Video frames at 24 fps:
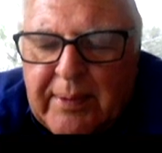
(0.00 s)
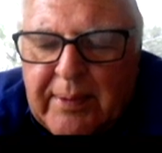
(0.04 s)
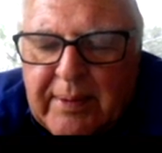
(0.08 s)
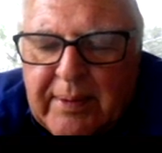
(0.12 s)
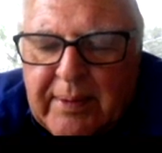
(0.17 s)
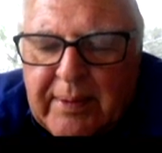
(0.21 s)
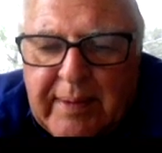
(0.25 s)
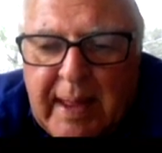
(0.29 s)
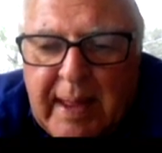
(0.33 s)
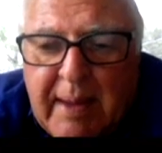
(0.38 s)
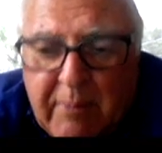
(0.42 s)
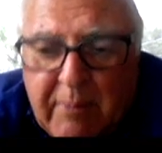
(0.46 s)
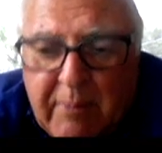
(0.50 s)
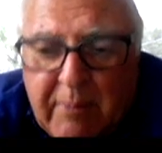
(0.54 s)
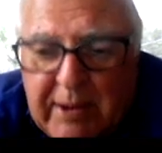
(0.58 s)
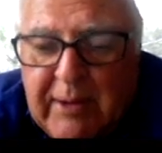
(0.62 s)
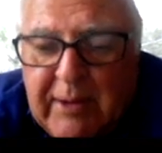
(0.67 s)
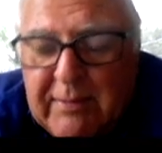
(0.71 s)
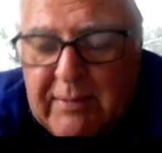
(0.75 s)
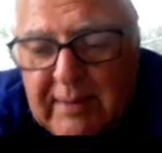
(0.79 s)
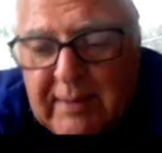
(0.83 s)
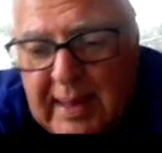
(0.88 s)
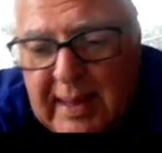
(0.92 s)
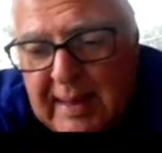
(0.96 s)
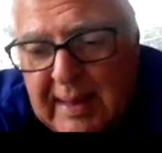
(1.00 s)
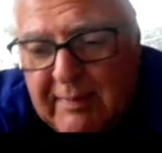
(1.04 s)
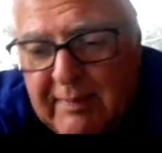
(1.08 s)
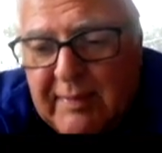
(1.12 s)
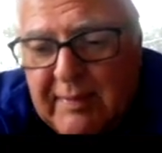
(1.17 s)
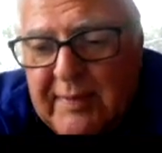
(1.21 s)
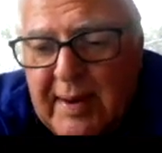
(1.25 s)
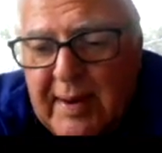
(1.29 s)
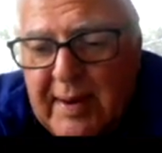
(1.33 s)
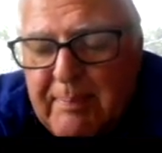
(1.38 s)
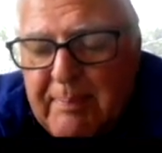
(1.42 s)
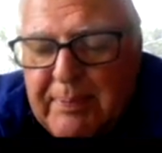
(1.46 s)
world. We used to
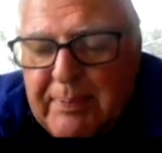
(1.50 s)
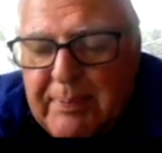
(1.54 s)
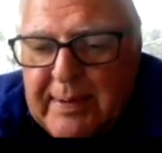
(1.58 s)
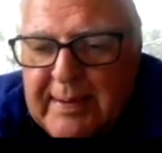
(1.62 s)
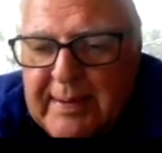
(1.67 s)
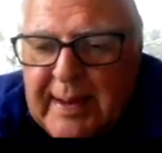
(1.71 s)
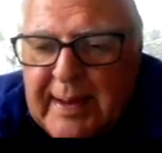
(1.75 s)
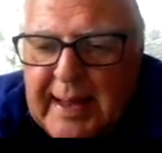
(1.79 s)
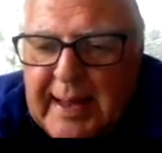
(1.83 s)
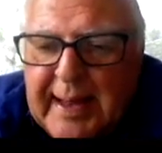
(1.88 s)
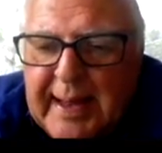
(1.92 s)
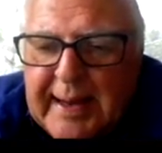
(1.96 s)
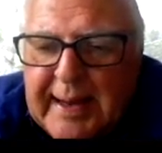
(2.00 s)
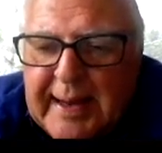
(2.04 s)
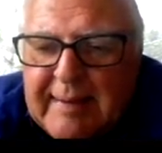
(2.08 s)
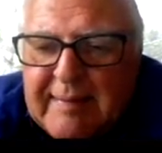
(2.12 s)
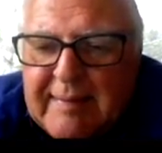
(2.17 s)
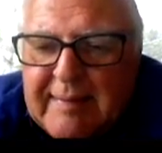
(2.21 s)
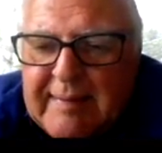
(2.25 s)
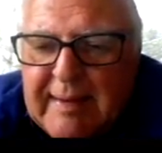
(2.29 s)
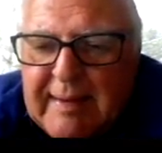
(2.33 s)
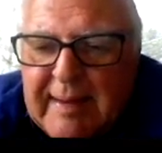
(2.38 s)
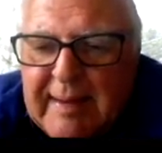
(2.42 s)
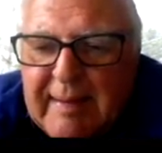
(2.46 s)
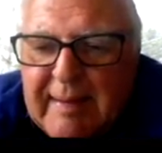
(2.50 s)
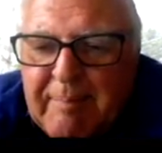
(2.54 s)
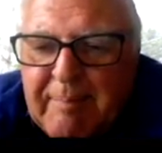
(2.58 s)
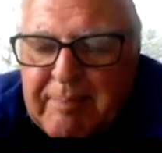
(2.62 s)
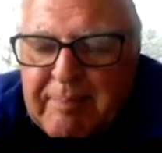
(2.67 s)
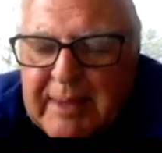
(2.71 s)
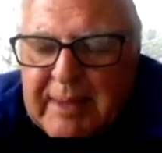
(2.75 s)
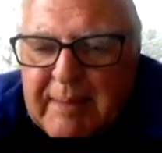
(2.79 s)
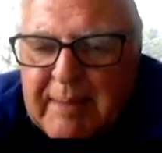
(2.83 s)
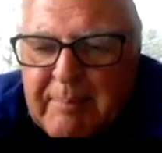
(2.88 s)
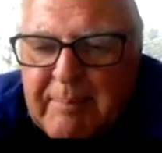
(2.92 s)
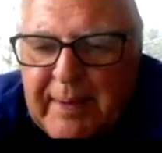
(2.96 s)
have a separate tax,
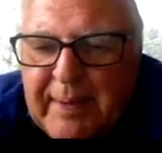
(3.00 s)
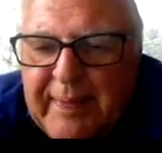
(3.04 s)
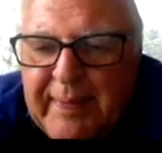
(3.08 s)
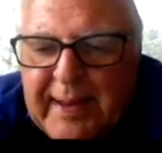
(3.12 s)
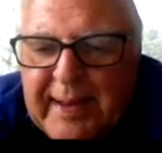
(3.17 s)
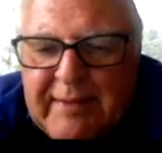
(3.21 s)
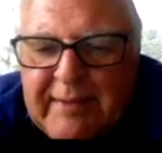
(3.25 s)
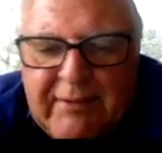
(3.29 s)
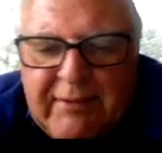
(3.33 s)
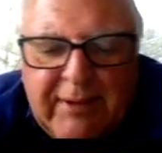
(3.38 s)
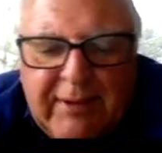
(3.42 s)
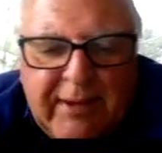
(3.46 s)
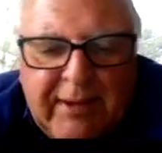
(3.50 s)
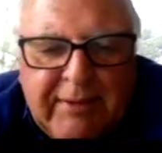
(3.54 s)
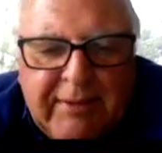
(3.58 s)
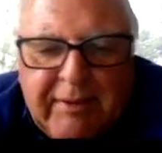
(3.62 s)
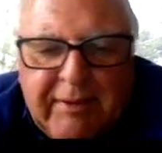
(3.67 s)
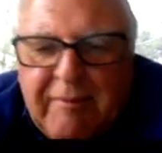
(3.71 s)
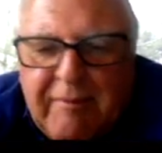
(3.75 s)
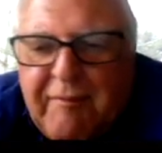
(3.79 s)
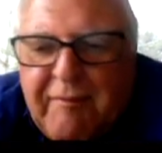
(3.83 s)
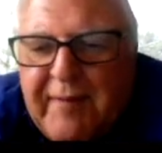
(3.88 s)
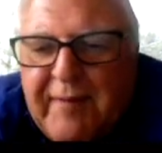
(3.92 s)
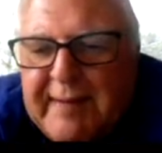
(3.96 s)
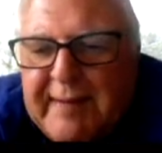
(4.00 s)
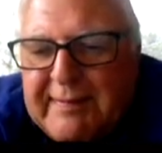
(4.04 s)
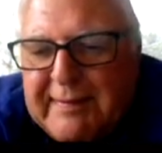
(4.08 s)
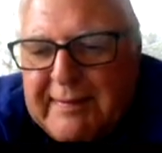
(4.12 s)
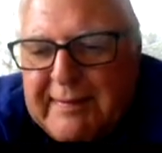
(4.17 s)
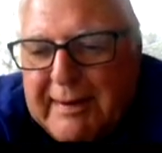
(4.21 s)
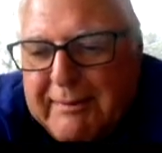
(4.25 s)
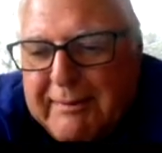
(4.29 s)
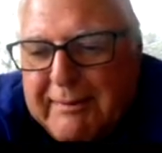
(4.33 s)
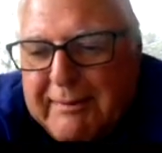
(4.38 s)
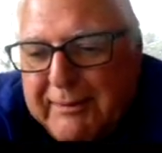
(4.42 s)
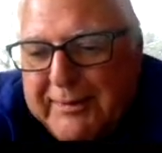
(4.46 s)
but that's rather
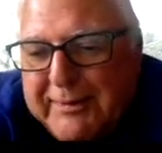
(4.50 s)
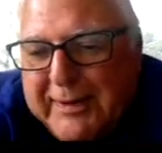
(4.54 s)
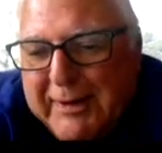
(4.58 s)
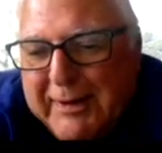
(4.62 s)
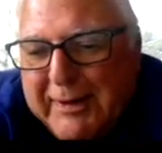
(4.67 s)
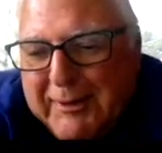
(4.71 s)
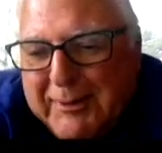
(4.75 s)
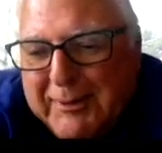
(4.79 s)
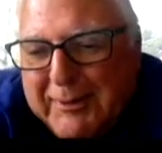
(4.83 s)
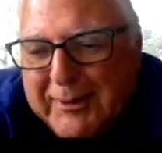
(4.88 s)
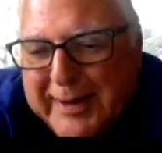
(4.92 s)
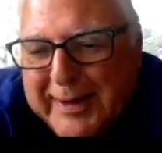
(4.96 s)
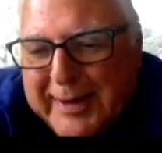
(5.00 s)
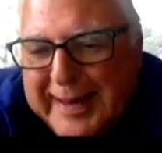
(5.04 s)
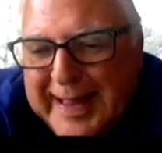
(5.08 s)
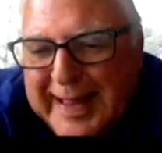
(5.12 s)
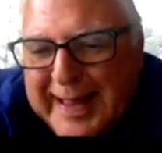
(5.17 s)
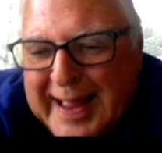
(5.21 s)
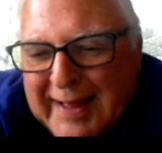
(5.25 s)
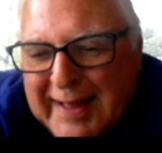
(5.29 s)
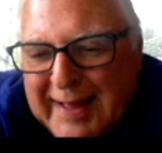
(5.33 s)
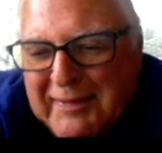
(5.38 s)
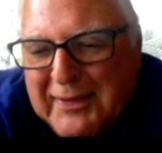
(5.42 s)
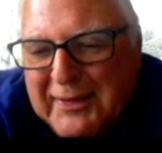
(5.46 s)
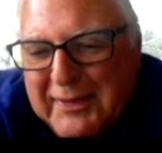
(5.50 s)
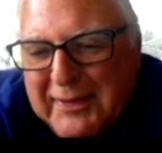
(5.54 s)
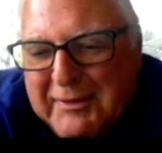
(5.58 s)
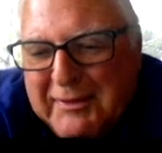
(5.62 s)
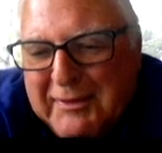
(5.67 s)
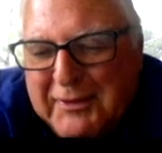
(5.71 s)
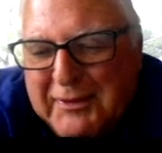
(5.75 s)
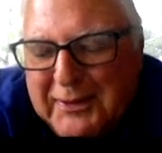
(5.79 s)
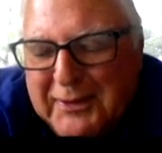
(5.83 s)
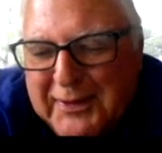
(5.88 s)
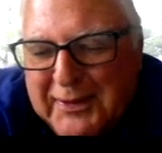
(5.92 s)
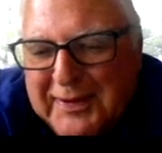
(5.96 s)
offensive to
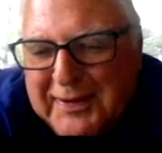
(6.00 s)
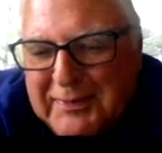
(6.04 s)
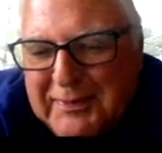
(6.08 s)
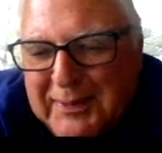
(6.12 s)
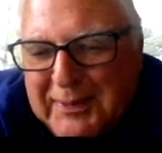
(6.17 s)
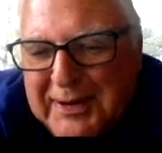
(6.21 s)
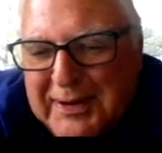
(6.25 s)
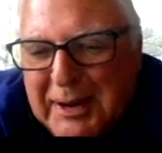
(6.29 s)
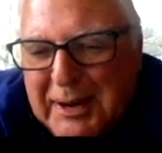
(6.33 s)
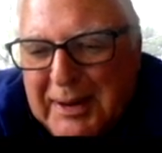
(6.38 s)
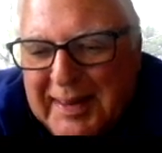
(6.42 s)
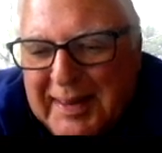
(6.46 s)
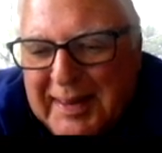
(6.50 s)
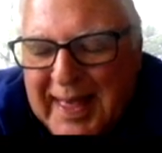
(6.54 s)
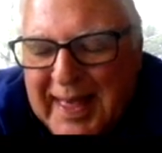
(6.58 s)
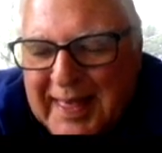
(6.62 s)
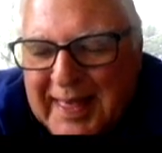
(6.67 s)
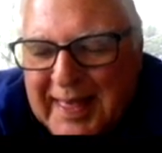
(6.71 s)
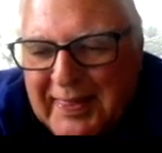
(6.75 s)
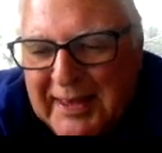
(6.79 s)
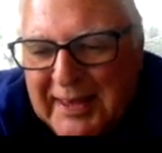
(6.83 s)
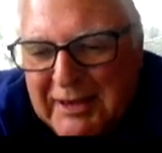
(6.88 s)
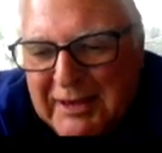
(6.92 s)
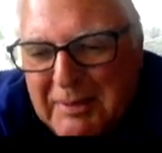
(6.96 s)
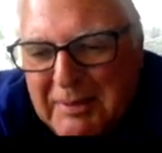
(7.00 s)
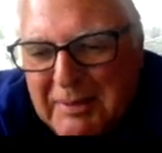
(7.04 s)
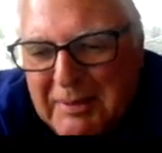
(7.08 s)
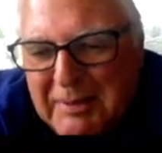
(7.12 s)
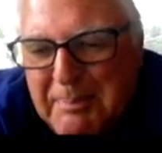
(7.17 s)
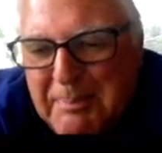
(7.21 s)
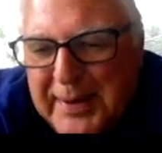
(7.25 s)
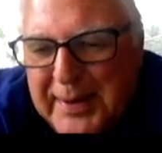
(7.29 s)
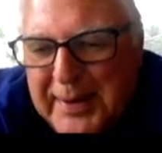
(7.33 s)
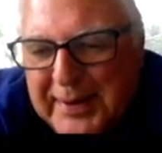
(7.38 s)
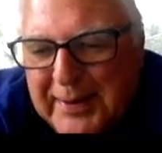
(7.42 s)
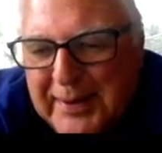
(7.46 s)
the tourists when you think
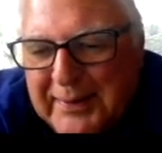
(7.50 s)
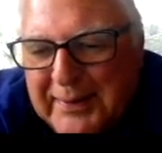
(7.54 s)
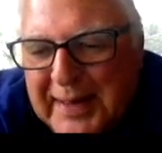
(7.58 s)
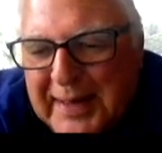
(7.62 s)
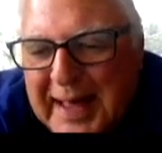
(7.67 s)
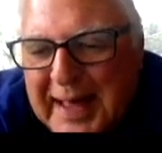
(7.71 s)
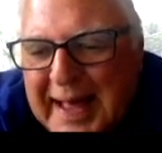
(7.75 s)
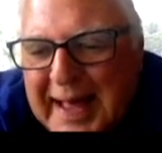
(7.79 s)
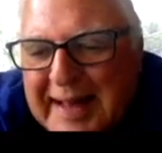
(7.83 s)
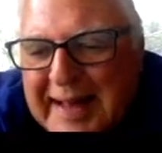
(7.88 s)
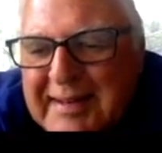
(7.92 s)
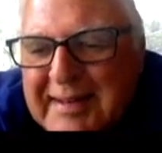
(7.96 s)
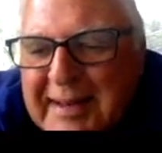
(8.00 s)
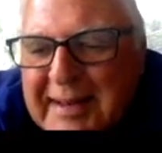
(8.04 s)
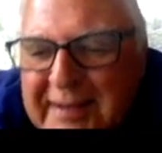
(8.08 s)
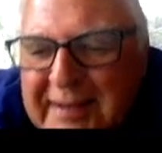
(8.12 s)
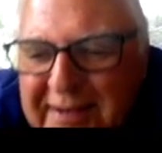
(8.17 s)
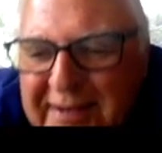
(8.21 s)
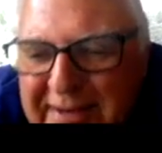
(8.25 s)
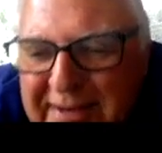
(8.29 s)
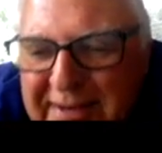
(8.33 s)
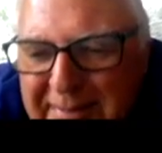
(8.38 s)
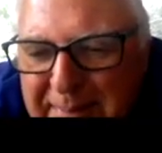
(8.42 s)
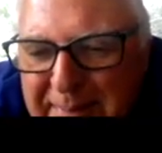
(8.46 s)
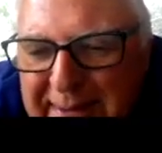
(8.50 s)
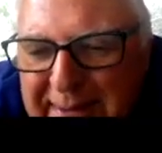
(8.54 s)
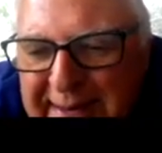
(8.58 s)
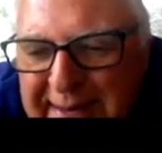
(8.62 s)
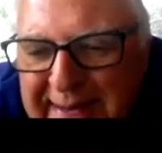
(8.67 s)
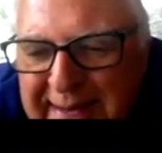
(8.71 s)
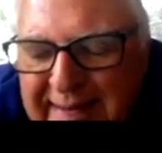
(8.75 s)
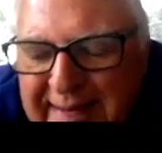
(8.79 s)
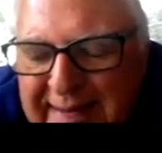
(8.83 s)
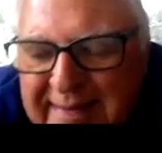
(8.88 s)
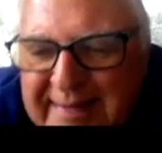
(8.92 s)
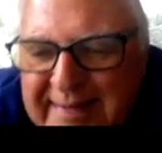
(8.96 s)
you're paying out additional
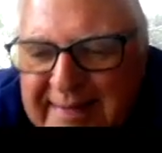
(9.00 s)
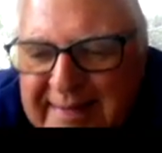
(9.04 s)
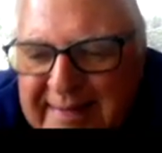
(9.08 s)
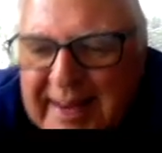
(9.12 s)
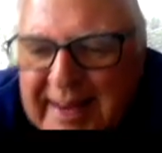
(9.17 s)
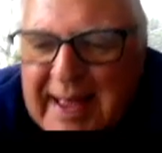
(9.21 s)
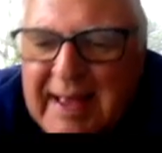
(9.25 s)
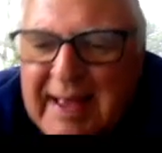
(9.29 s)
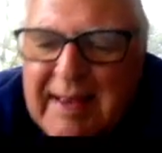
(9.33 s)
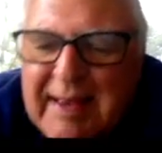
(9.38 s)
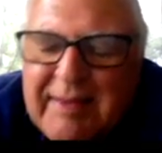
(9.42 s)
monies.